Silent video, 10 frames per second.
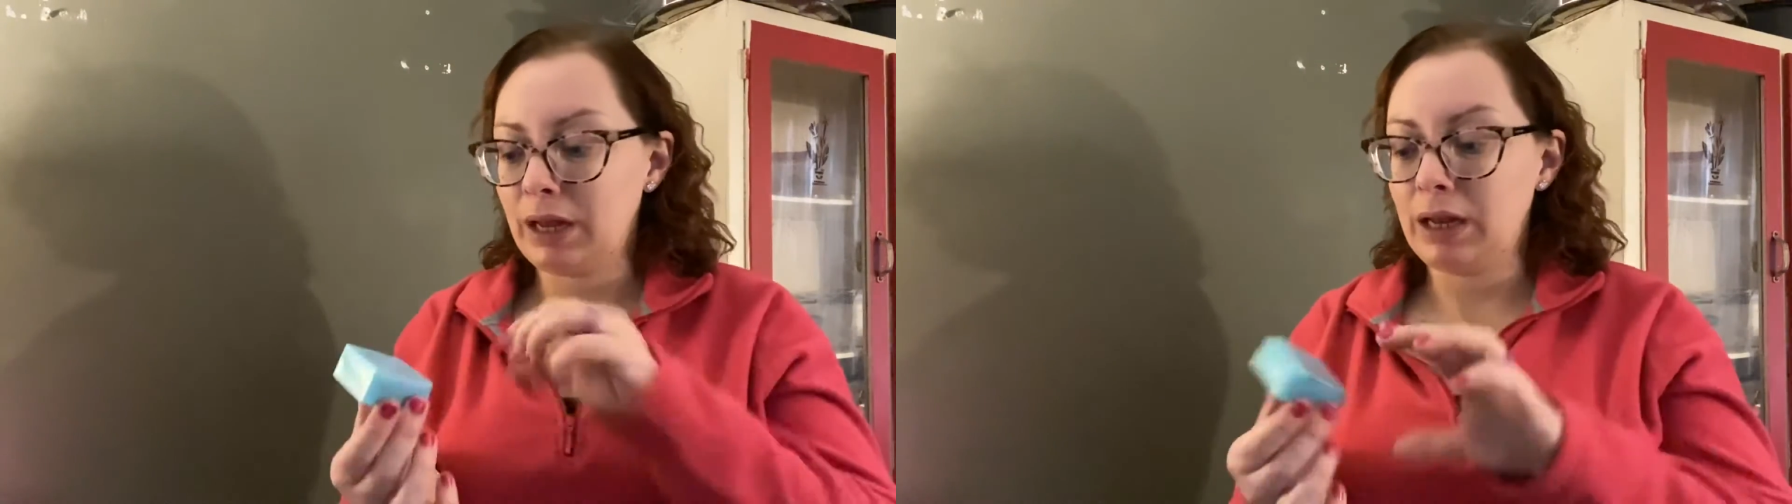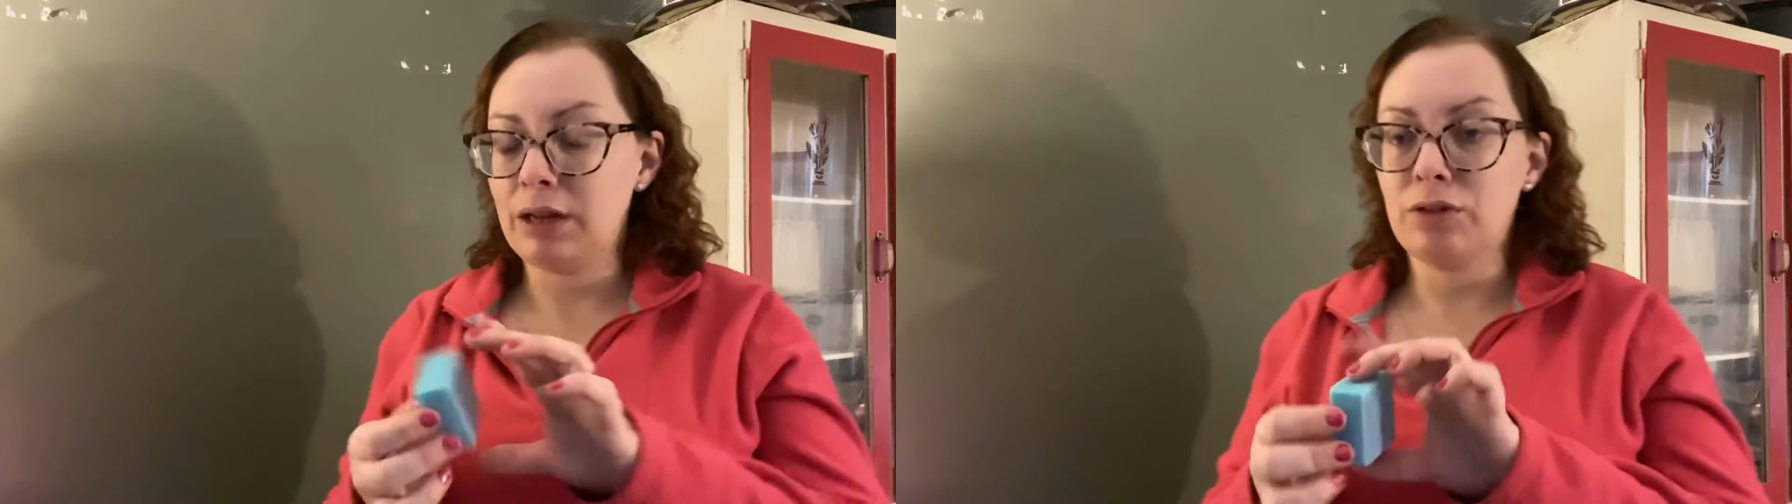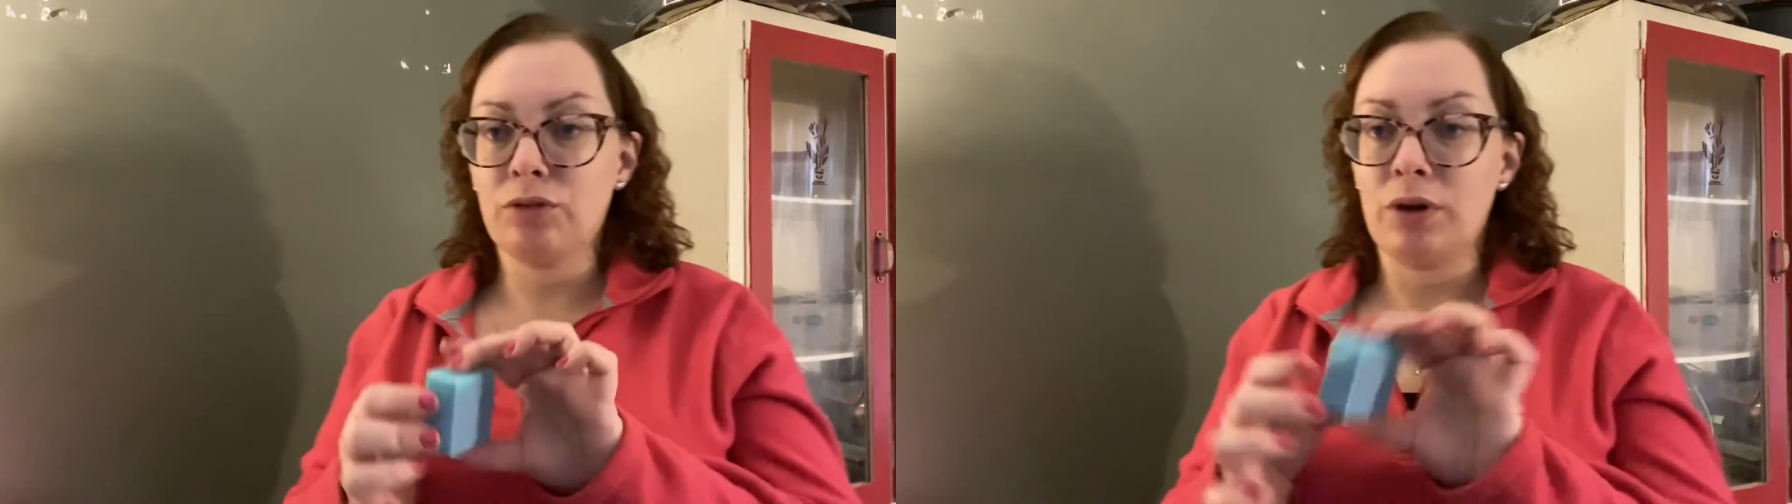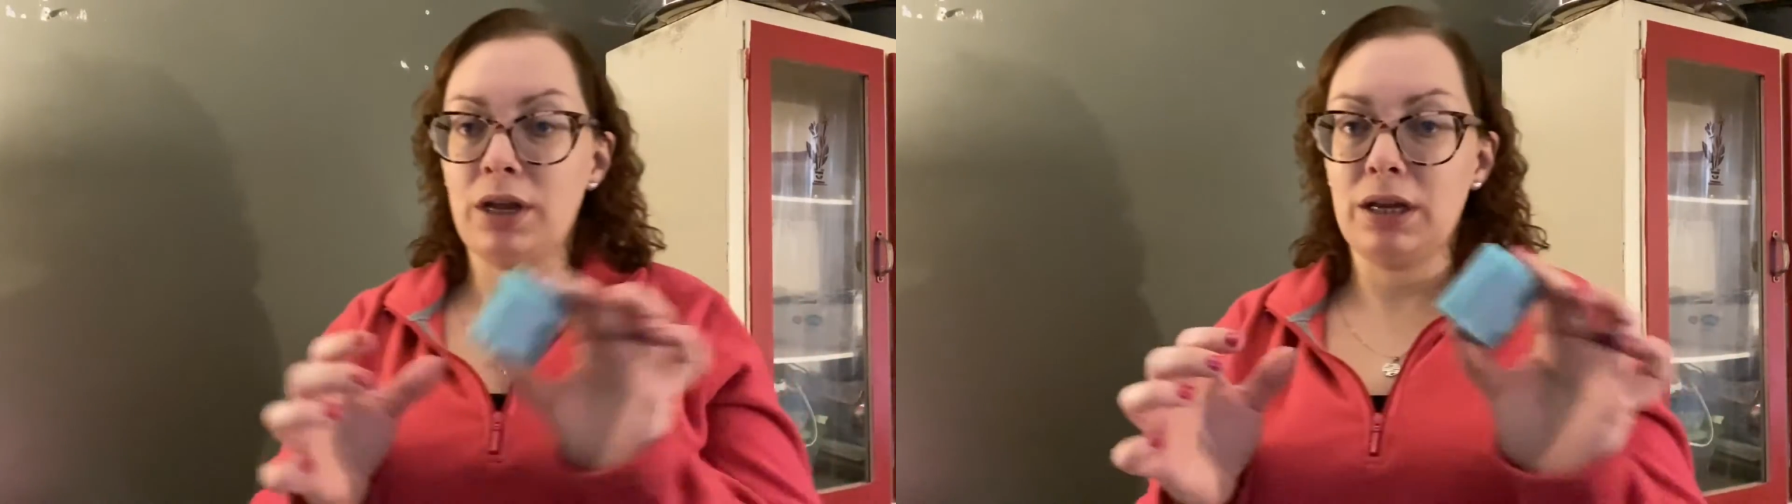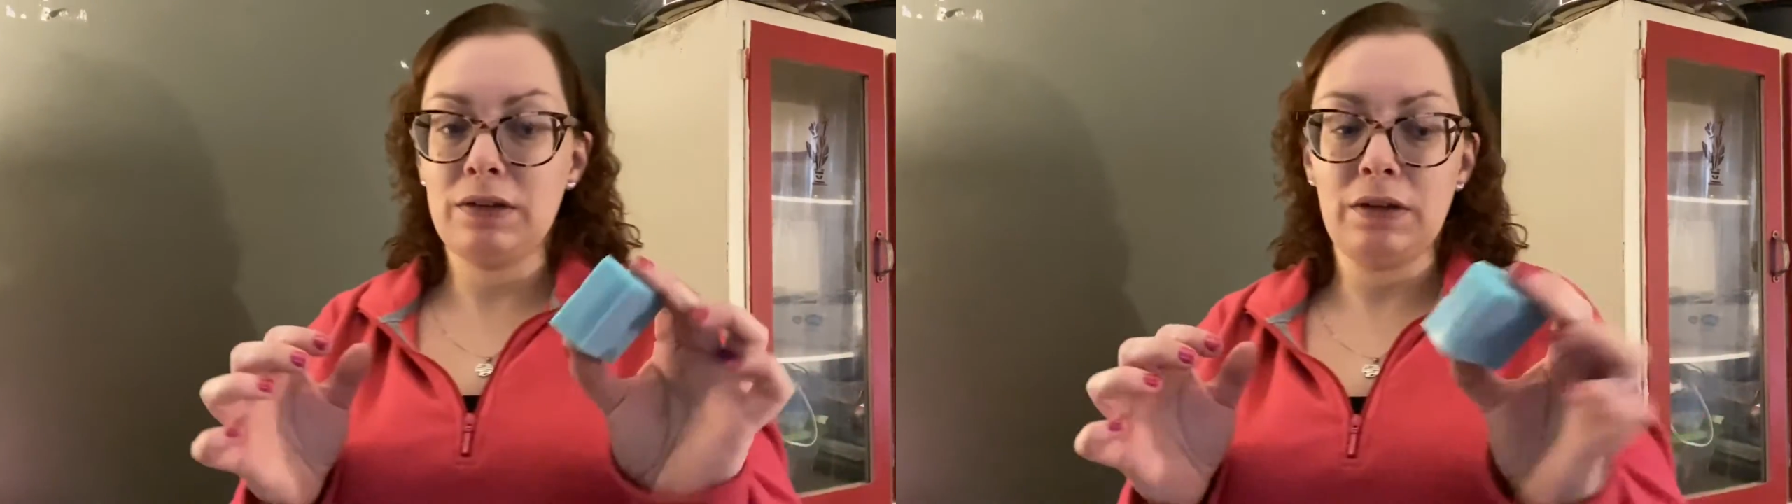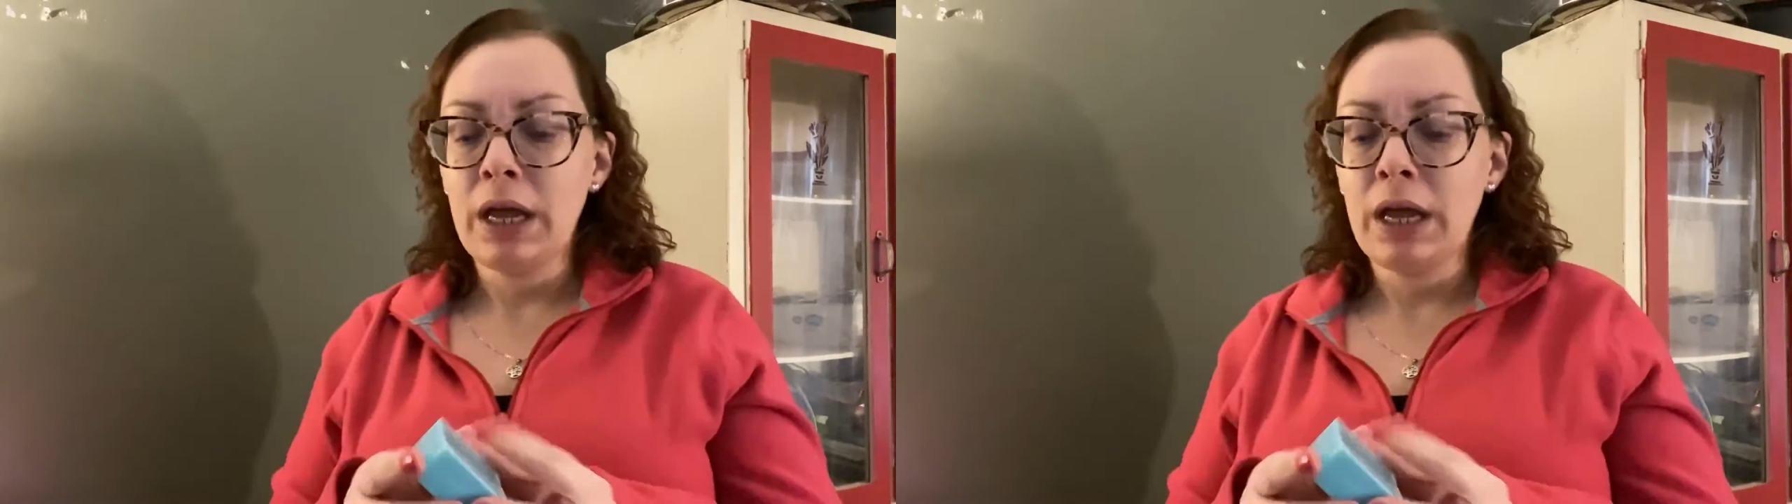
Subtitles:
and it's great.